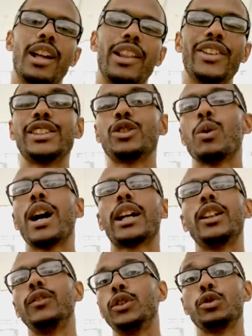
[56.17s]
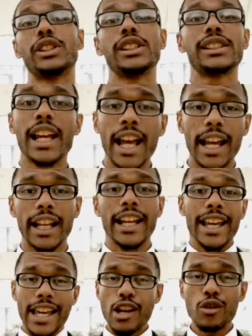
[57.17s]
This is why Confucius said,
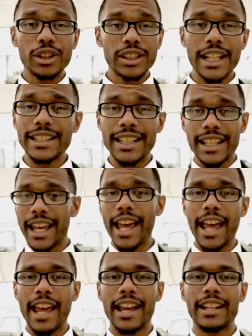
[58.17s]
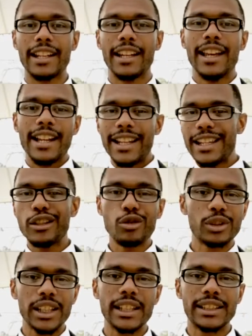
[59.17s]
he who says he can and he
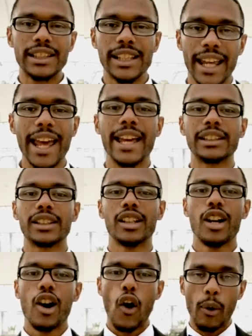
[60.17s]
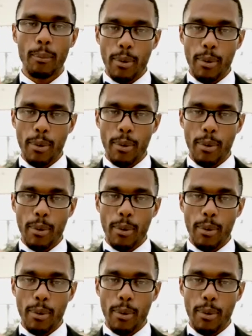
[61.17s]
who says he can't are